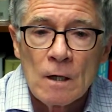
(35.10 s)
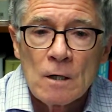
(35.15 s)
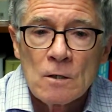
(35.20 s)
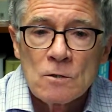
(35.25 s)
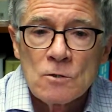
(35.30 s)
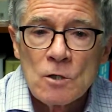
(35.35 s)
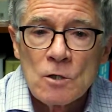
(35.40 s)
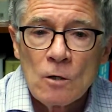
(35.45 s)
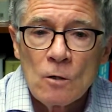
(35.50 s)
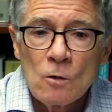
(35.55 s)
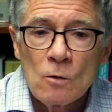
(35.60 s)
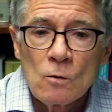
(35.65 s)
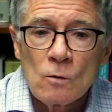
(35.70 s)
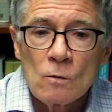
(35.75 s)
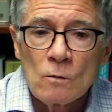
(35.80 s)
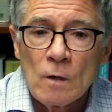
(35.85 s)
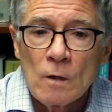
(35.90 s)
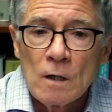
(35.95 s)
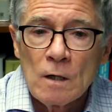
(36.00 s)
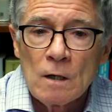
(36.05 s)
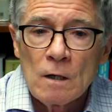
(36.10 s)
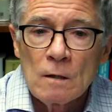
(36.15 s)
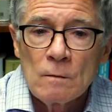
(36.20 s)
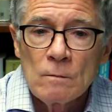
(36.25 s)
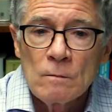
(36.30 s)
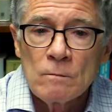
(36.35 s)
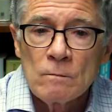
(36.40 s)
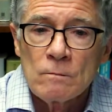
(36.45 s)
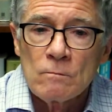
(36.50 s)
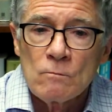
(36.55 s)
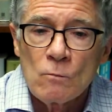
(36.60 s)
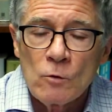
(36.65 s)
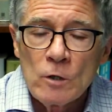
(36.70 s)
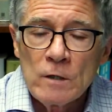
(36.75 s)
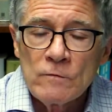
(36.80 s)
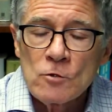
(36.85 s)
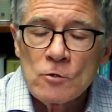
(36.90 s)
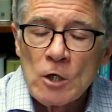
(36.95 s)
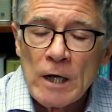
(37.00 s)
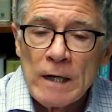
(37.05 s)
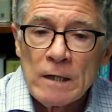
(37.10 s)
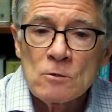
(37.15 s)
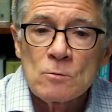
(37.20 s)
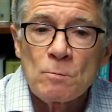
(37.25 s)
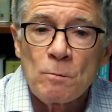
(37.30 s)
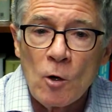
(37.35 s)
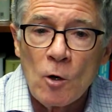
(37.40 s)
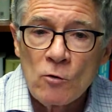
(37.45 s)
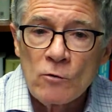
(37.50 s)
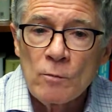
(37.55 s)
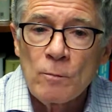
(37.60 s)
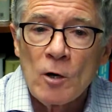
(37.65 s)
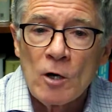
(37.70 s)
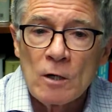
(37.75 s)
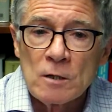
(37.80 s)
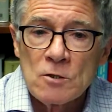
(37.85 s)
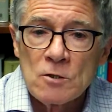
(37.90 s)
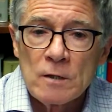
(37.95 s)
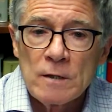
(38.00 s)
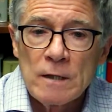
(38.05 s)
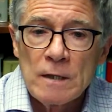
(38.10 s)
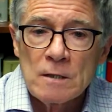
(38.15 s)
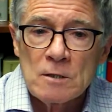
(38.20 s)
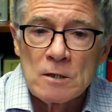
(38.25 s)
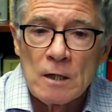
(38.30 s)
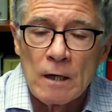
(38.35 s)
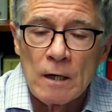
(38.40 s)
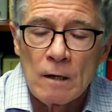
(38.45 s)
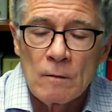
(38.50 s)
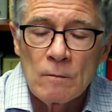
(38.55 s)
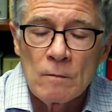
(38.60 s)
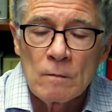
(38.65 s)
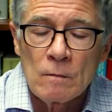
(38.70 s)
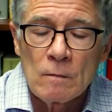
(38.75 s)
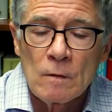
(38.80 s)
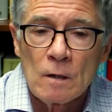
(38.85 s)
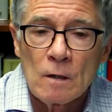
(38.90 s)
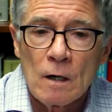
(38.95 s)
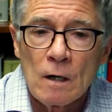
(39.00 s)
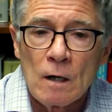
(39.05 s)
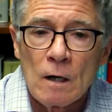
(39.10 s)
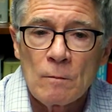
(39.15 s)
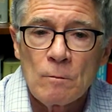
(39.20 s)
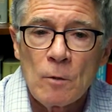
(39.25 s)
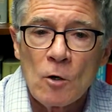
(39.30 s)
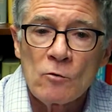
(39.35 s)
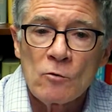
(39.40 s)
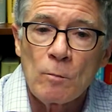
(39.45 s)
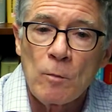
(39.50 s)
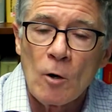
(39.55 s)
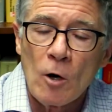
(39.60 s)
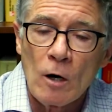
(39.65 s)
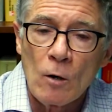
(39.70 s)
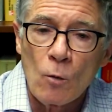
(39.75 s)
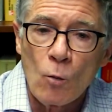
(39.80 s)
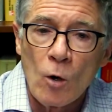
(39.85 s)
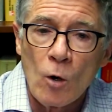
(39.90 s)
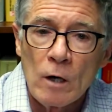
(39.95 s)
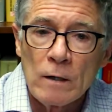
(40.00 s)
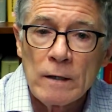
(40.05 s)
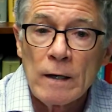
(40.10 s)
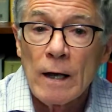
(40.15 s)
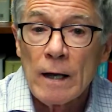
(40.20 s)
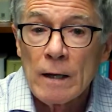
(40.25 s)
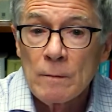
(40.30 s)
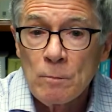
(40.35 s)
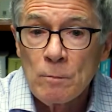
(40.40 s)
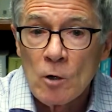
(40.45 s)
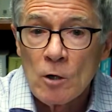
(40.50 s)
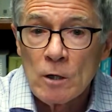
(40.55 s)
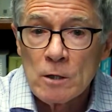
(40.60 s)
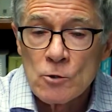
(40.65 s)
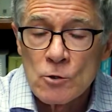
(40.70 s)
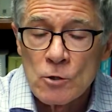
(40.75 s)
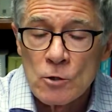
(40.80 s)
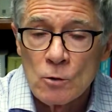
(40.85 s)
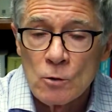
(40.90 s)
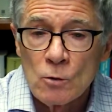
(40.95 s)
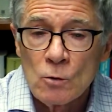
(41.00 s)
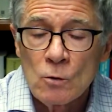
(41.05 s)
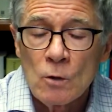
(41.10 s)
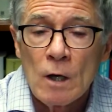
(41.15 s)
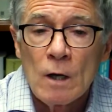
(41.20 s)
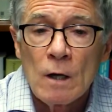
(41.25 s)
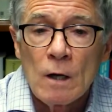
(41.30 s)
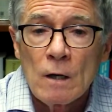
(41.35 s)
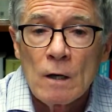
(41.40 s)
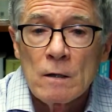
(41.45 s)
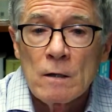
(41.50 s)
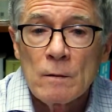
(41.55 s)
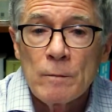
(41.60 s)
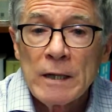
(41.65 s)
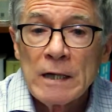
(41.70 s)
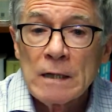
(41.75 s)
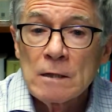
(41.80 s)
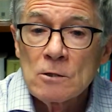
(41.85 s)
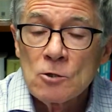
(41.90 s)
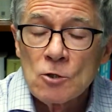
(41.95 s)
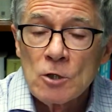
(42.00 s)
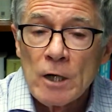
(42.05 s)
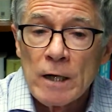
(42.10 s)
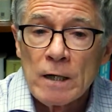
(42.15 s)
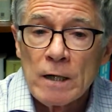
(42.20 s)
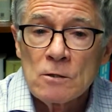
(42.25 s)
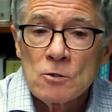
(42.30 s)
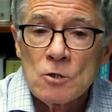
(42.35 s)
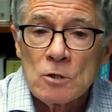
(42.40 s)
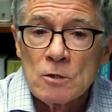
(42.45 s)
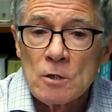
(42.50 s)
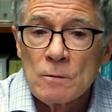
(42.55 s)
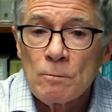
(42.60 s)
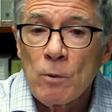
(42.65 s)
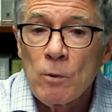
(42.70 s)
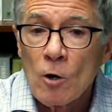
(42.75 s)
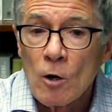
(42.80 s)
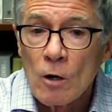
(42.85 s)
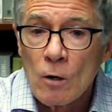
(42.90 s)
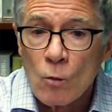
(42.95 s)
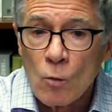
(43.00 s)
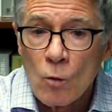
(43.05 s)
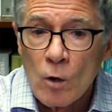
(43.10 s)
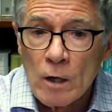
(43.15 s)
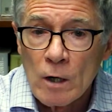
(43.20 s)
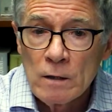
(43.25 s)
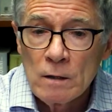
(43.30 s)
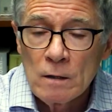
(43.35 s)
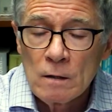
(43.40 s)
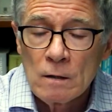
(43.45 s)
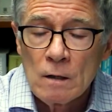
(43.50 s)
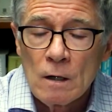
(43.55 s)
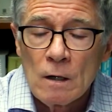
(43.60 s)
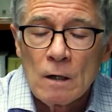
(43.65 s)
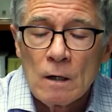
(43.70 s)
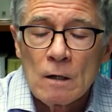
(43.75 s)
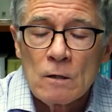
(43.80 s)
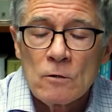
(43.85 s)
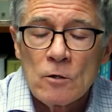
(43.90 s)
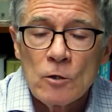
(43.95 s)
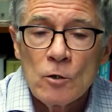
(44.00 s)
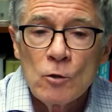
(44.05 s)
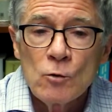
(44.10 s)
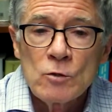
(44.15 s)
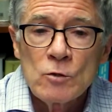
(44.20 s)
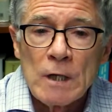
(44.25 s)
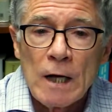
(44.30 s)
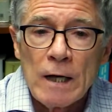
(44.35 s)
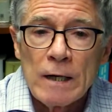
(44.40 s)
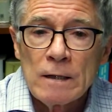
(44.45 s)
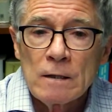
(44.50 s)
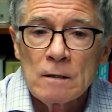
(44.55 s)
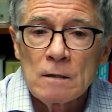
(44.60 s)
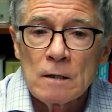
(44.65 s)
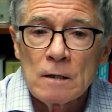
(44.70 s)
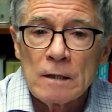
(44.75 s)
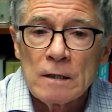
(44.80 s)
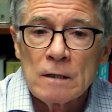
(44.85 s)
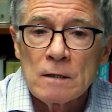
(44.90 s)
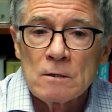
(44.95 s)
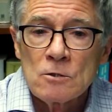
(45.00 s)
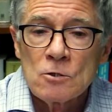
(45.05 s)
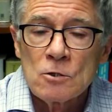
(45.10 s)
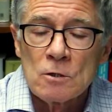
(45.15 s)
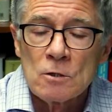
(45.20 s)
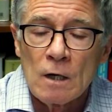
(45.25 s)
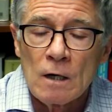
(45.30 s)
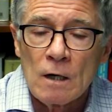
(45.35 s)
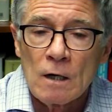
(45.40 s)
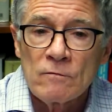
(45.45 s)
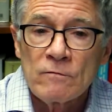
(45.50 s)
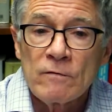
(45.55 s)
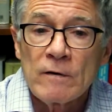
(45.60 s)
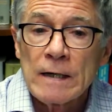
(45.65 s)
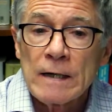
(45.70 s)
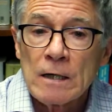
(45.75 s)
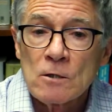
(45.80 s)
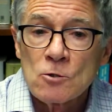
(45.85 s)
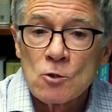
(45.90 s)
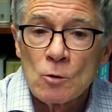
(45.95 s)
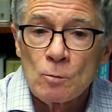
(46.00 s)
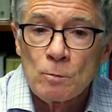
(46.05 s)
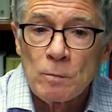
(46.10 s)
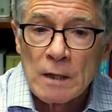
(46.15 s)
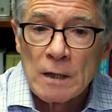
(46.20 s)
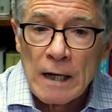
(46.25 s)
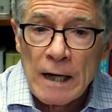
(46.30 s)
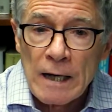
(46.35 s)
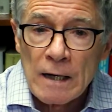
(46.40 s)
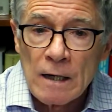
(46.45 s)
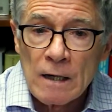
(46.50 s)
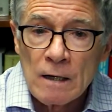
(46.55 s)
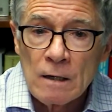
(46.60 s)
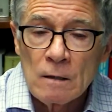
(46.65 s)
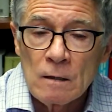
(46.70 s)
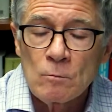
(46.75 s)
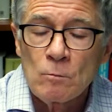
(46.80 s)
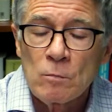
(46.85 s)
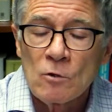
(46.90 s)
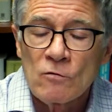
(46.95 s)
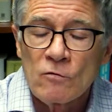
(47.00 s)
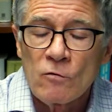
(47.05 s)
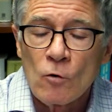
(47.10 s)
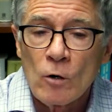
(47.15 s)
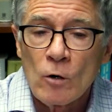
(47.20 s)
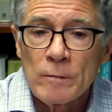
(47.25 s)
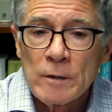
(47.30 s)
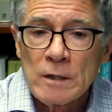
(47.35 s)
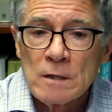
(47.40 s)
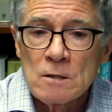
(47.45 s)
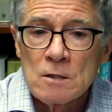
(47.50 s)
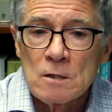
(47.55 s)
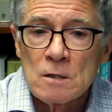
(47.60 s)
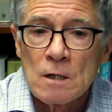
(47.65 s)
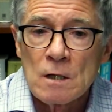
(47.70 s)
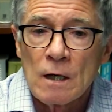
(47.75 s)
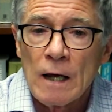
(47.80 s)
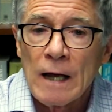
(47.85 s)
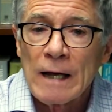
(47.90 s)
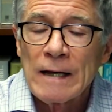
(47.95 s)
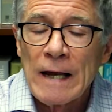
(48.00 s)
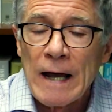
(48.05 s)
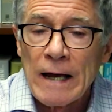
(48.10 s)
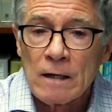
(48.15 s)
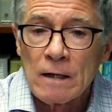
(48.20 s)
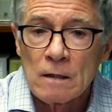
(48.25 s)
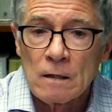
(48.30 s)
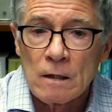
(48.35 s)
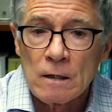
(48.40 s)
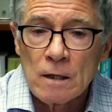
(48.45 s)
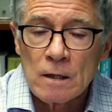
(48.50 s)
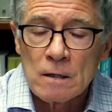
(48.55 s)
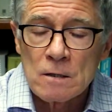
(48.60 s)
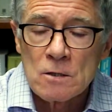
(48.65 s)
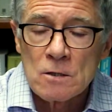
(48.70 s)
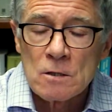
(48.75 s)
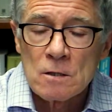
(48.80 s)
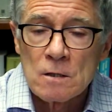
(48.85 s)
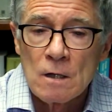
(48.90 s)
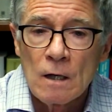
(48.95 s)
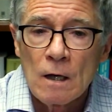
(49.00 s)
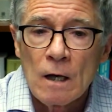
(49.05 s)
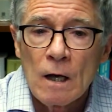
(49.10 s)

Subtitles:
So we've changed both parts of the exam, both Part 1 and Part 2. The biggest change is in Part 1. The new title is Financial Planning, Performance, and Analytics.